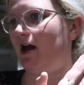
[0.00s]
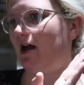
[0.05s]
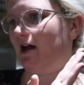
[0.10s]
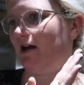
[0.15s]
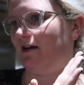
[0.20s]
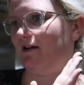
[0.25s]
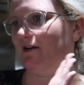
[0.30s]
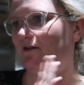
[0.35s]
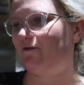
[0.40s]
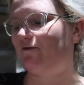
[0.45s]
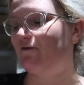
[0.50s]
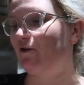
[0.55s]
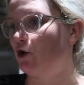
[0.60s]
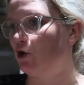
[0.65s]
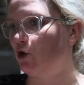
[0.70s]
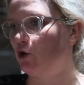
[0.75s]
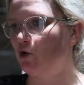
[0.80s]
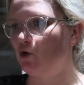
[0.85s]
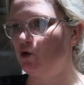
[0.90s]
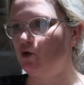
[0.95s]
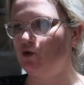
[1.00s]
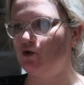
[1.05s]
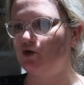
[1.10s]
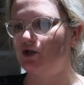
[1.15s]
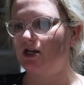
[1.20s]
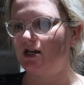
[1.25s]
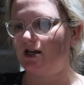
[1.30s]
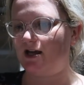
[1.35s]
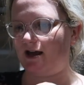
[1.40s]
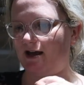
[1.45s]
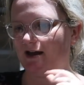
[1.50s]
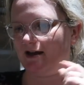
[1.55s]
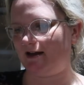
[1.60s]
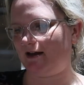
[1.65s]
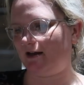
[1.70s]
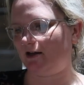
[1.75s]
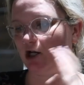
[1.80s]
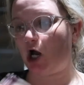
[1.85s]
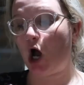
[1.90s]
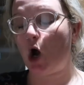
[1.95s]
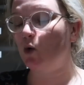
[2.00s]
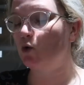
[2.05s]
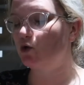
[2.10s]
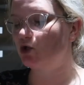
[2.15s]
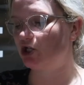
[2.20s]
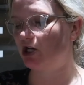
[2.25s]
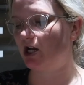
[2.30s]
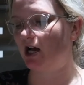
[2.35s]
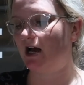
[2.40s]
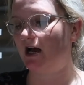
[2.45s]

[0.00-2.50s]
uh, food, uh, culture.